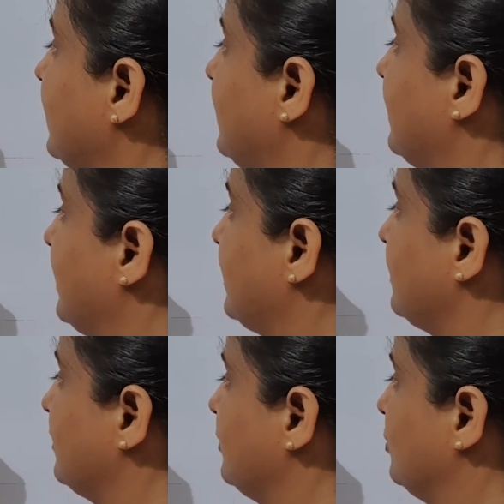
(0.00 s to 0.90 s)

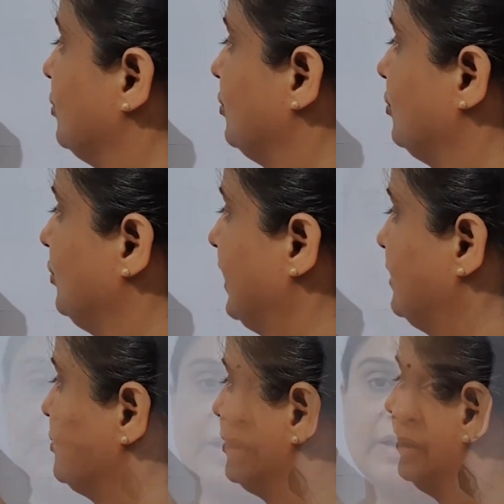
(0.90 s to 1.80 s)

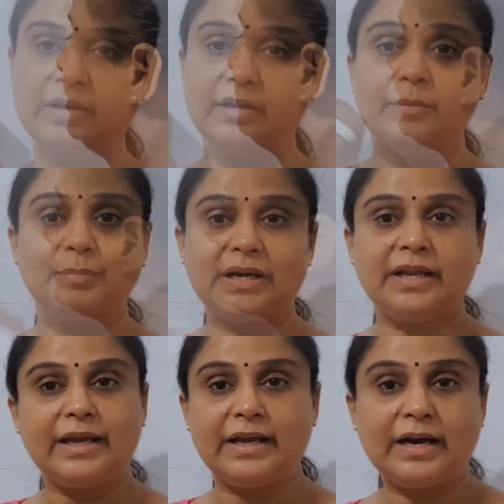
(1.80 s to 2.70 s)
ArOH. But
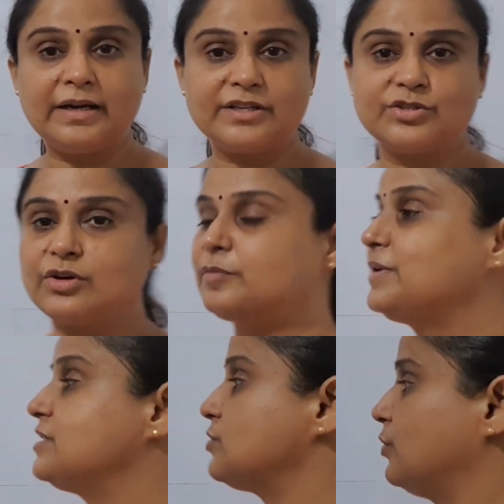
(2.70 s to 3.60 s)
Ar does not
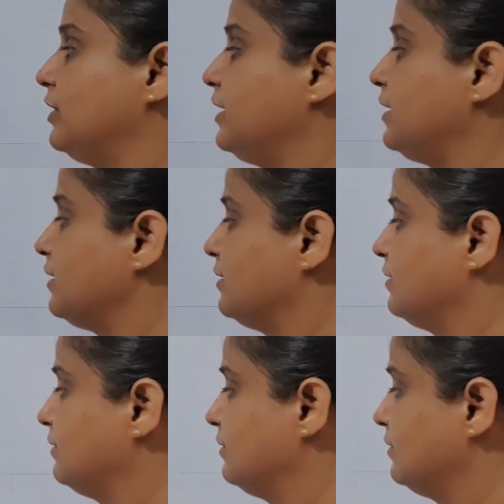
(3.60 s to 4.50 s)
mean only
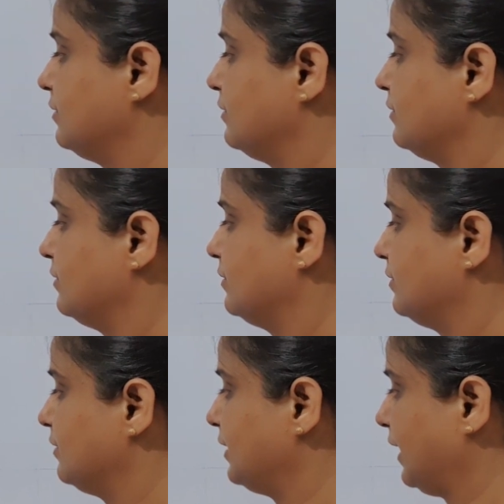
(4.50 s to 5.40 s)

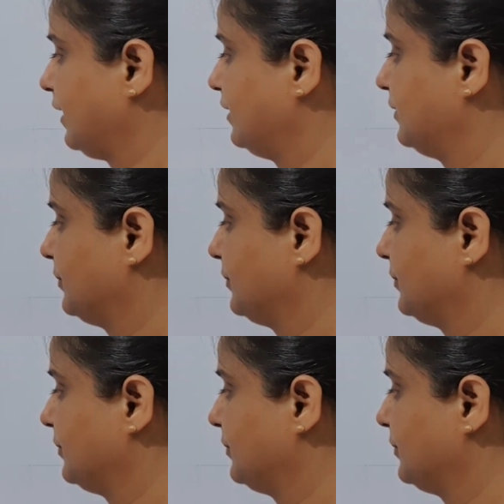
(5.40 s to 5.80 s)
ring.